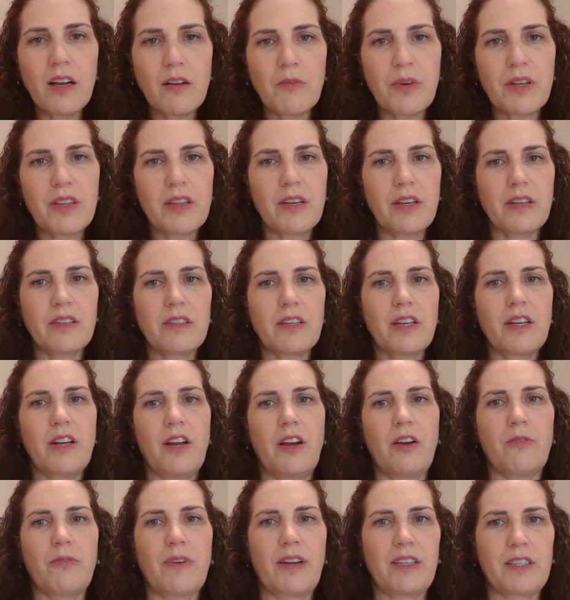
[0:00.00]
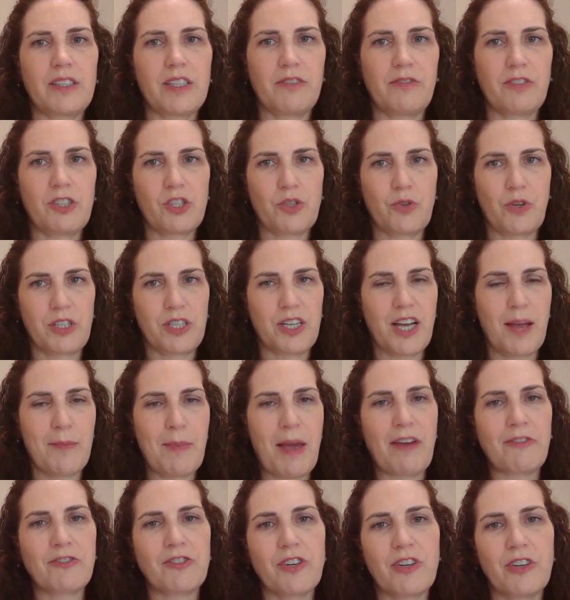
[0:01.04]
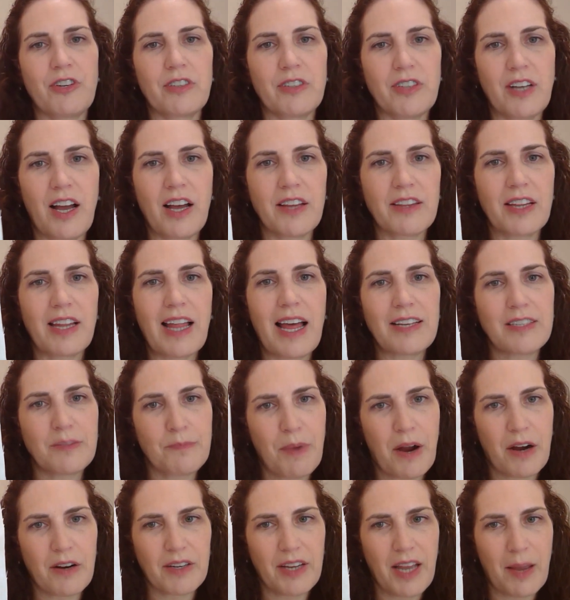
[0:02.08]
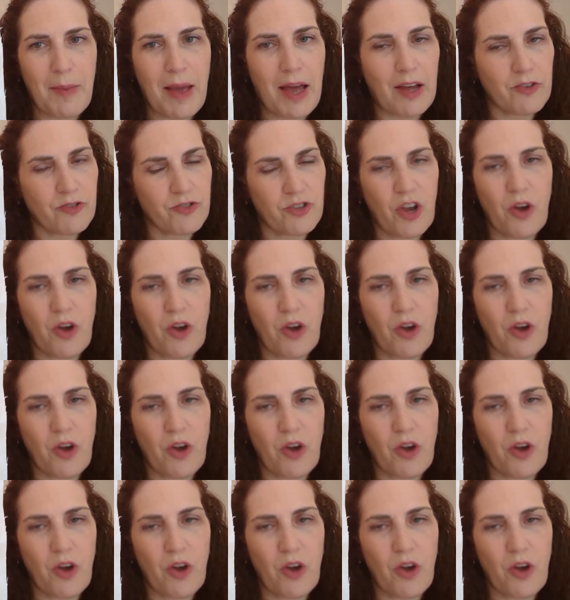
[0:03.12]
within a relatively short time after the last part came out.